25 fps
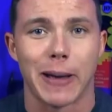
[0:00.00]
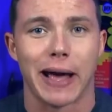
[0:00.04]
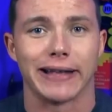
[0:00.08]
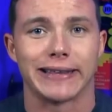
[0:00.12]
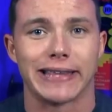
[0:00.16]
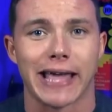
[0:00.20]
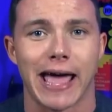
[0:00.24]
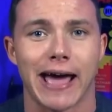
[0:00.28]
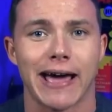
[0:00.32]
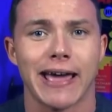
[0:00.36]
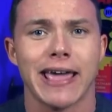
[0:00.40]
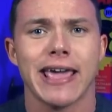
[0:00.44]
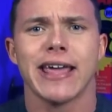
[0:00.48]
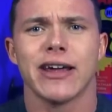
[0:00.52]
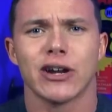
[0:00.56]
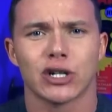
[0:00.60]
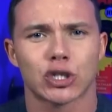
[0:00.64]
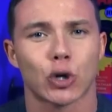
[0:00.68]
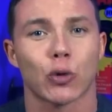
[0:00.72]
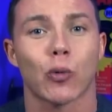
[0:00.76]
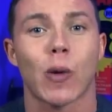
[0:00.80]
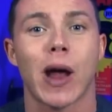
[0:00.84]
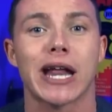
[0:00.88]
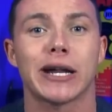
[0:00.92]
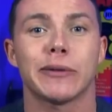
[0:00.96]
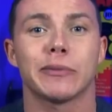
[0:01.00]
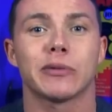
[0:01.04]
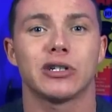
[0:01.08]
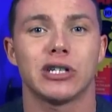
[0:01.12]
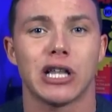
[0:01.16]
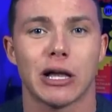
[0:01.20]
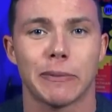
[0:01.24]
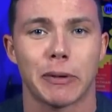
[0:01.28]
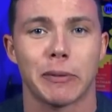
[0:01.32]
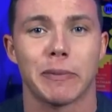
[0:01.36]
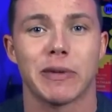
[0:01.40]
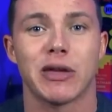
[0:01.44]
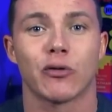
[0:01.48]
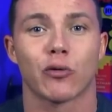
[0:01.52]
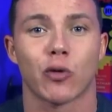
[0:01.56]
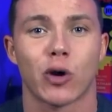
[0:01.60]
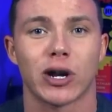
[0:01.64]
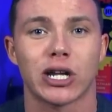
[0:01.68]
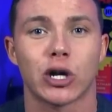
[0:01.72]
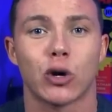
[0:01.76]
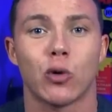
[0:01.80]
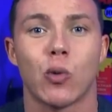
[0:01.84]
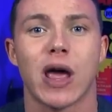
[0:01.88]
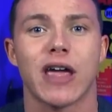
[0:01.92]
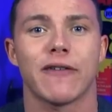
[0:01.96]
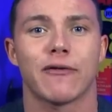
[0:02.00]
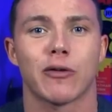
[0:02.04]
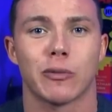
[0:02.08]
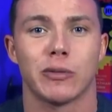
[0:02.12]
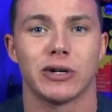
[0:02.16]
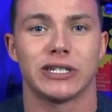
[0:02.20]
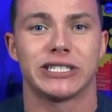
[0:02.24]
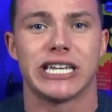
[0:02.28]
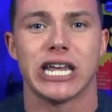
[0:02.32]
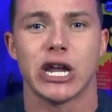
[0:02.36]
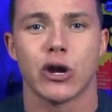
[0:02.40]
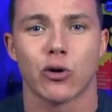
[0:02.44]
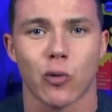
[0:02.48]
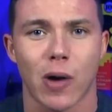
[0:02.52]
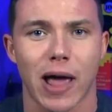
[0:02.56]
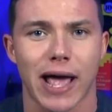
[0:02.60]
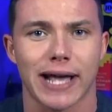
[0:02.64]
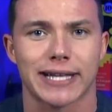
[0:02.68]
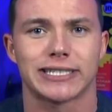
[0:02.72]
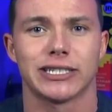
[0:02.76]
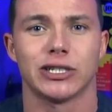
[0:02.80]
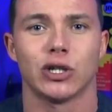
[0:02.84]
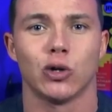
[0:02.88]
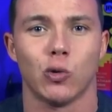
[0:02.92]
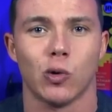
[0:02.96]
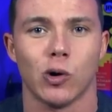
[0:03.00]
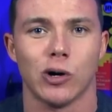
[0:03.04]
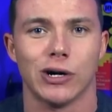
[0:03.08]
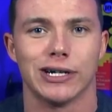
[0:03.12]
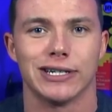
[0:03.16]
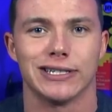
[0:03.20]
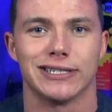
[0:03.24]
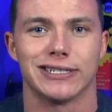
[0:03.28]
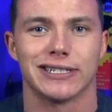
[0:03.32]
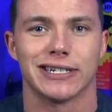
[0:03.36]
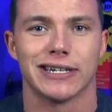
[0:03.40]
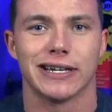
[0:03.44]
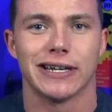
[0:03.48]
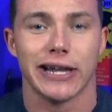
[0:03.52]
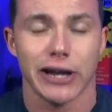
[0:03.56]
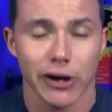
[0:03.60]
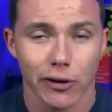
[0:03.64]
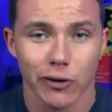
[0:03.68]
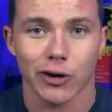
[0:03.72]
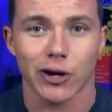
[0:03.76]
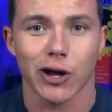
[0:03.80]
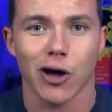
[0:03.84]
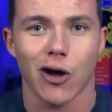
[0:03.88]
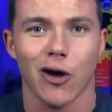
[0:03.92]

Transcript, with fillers: about that, here's a random clip of me running away from a T-Rex in the woods. Here it